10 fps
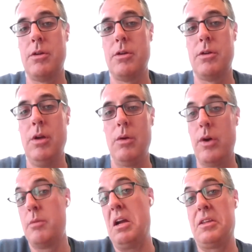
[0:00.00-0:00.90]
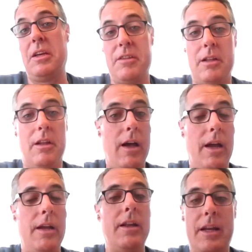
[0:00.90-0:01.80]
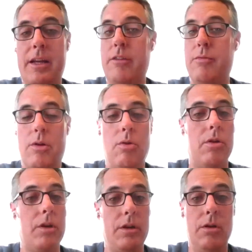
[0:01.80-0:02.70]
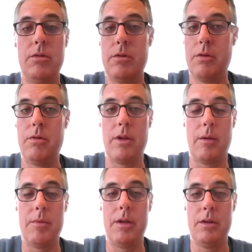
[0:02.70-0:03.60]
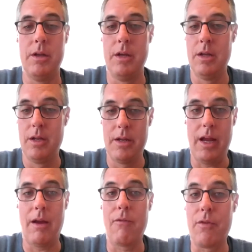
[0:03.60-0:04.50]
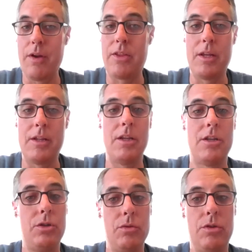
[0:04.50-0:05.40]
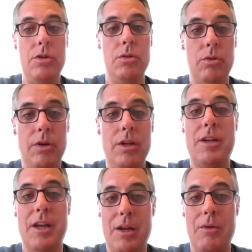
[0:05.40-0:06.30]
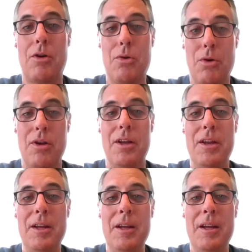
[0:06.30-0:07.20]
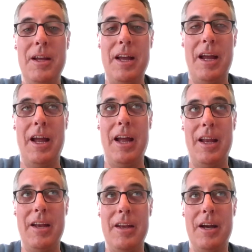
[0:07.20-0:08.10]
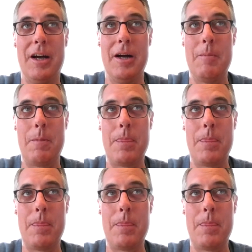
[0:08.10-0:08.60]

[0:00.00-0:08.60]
So when you buy things online, that gets recorded. I mean, everything that you do is getting recorded. And